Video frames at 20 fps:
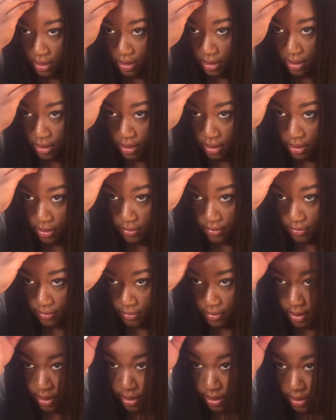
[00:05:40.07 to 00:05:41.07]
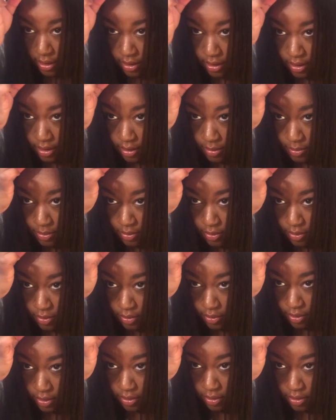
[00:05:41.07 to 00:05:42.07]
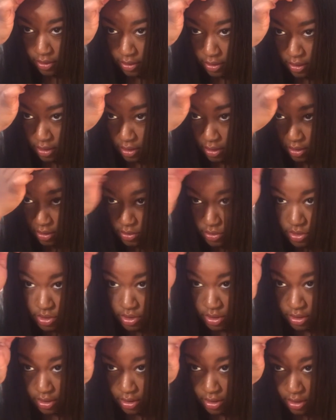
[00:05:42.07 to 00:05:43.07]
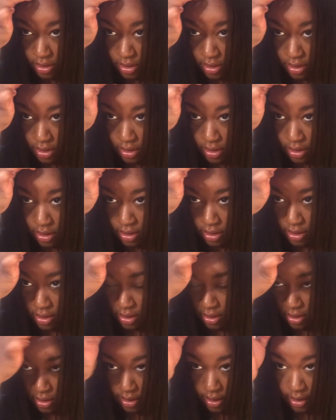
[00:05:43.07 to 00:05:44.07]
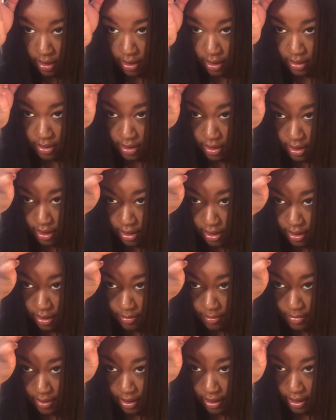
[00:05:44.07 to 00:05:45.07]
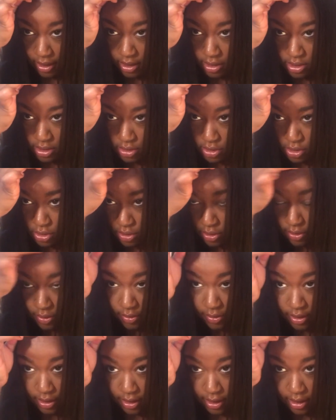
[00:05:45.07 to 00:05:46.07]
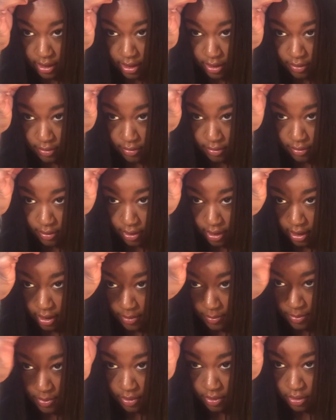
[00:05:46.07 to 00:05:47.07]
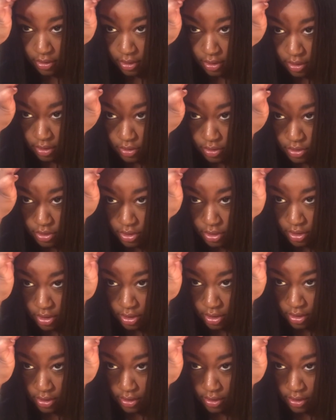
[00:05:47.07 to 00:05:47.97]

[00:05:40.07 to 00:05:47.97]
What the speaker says: and I get right up on the closure. Like, I take my edge control and I get right up on the closure.